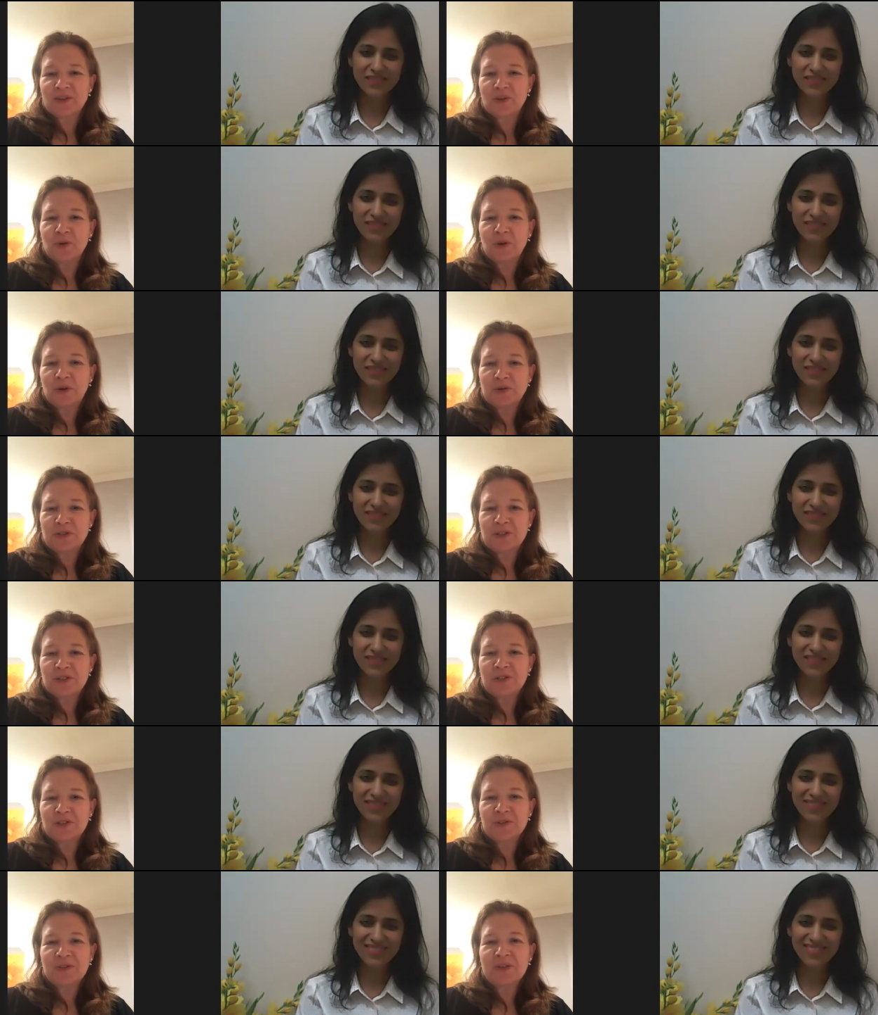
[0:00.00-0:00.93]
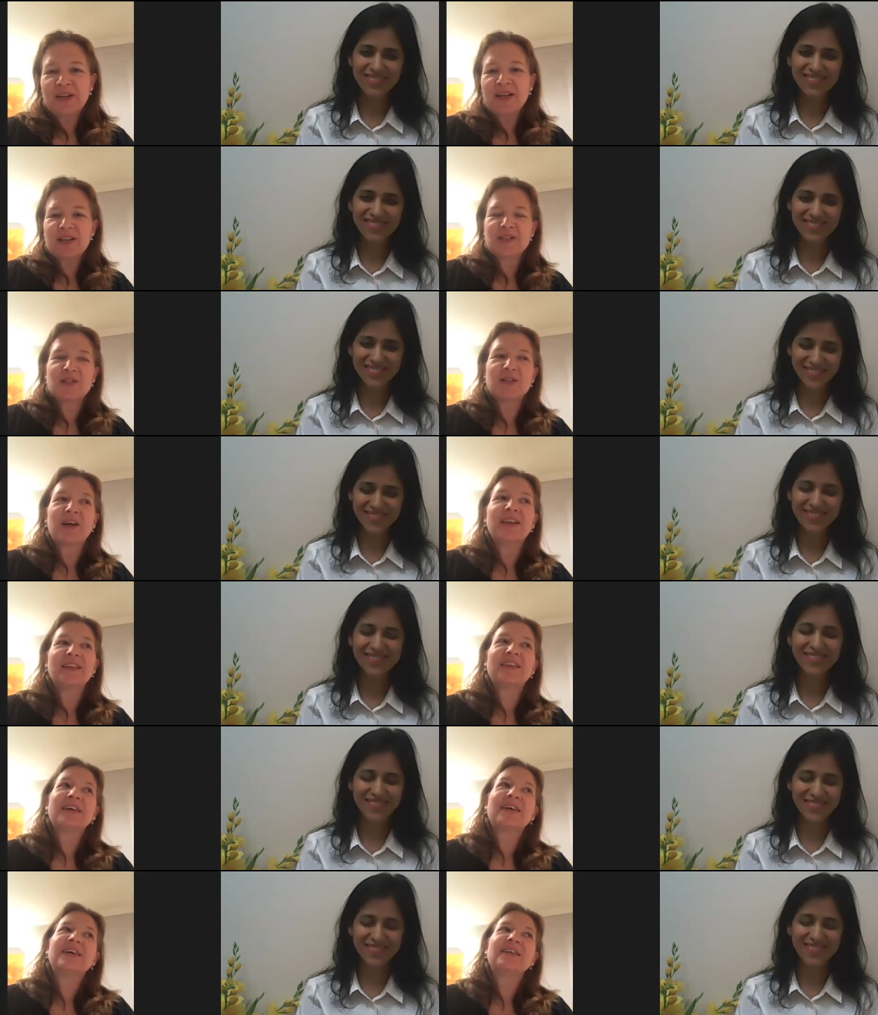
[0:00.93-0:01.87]
Speaker 1: you go to. It's not
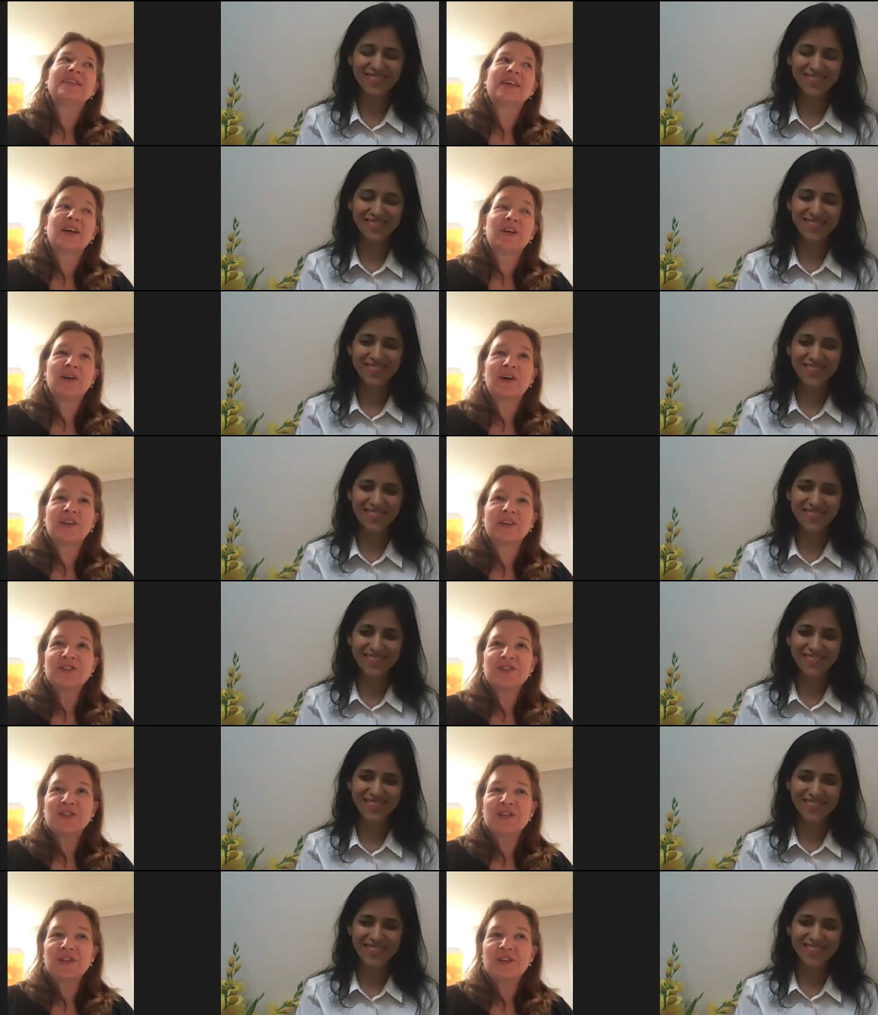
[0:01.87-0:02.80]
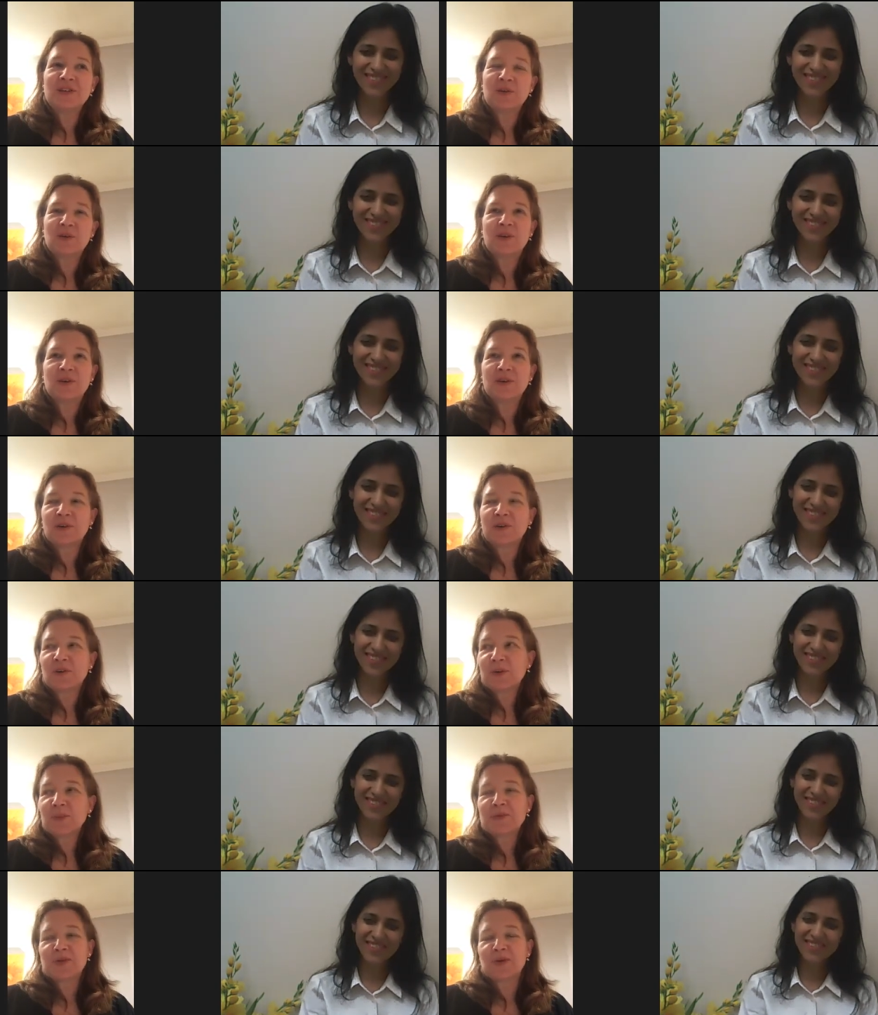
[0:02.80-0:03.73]
the technology or
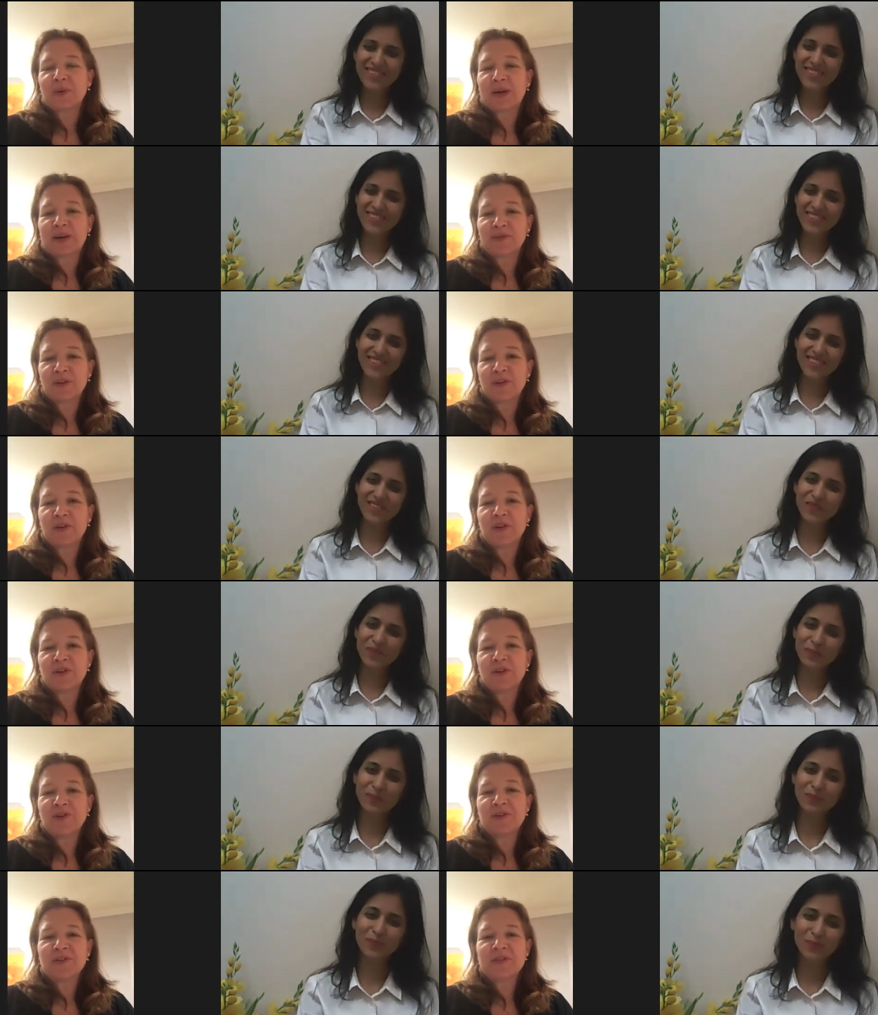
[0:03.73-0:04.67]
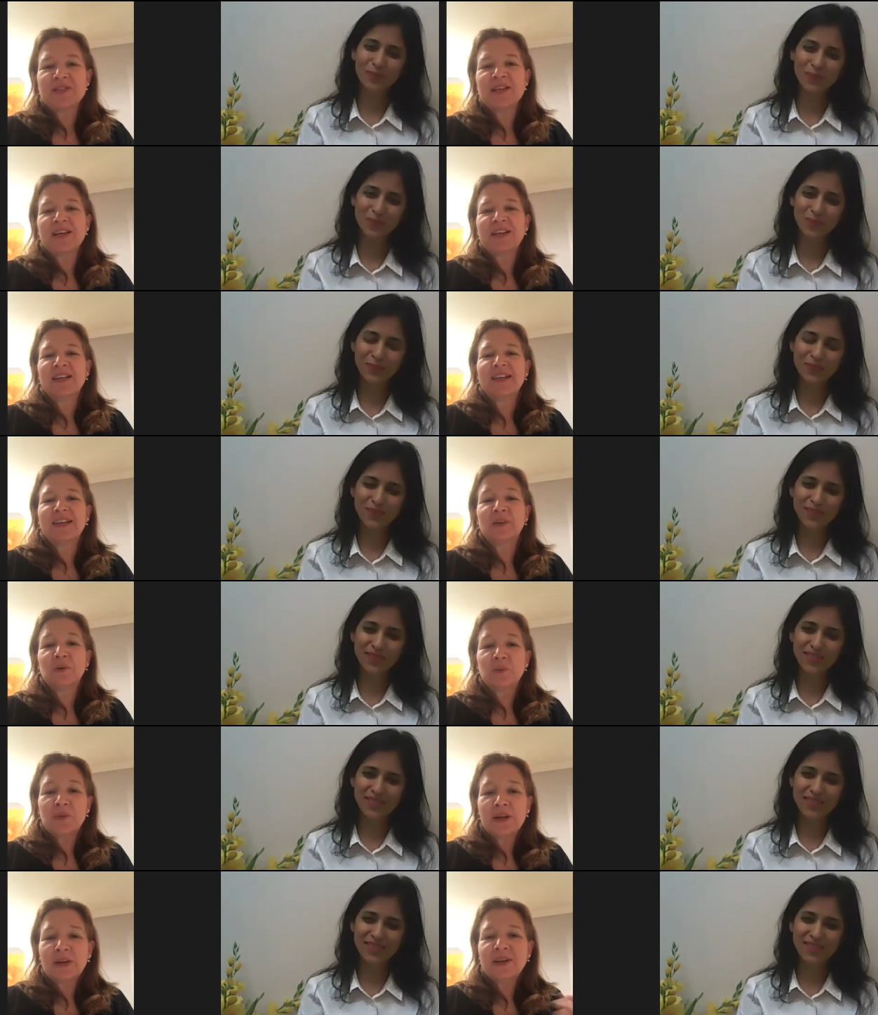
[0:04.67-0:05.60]
herbs or whatever you use. Like the
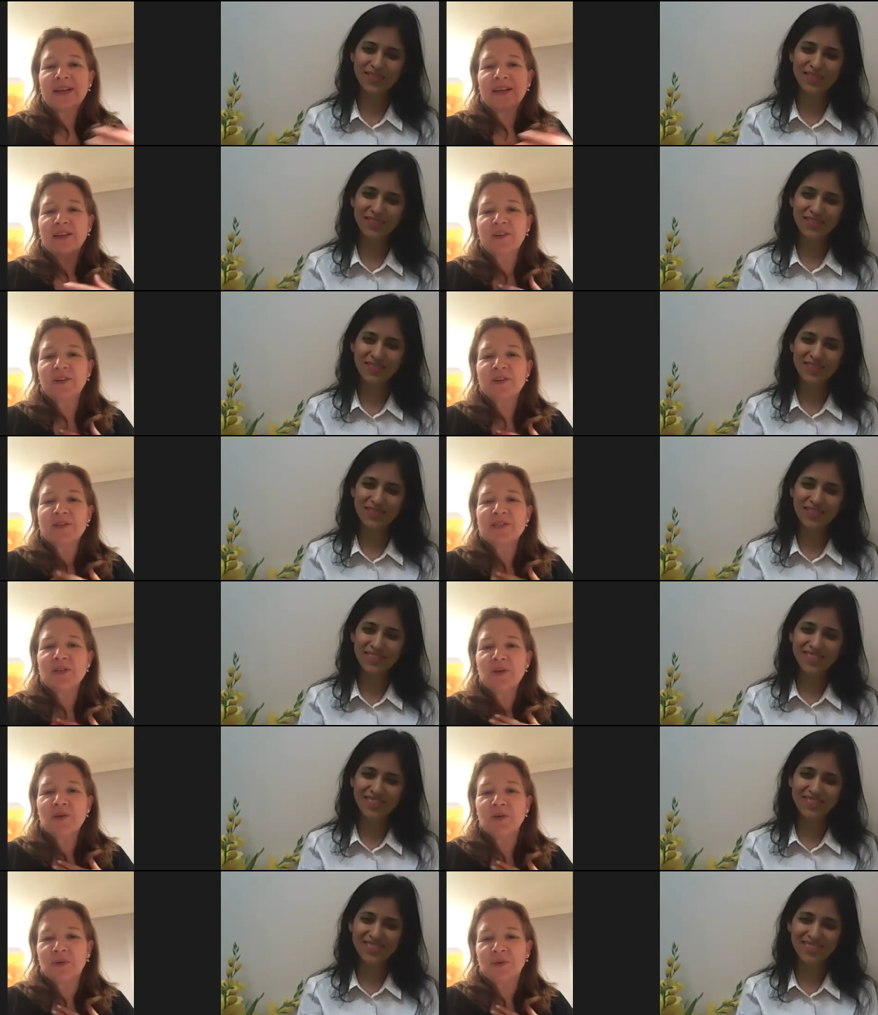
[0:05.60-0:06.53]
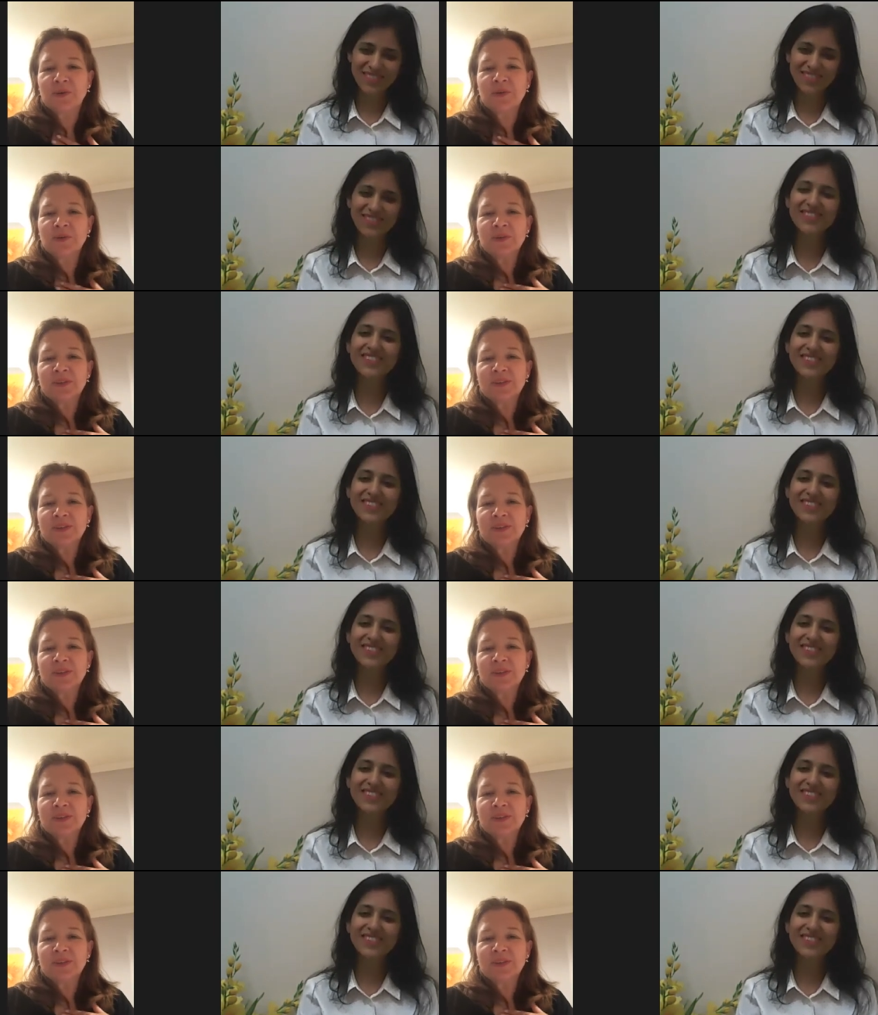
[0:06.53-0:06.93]
real healer is you.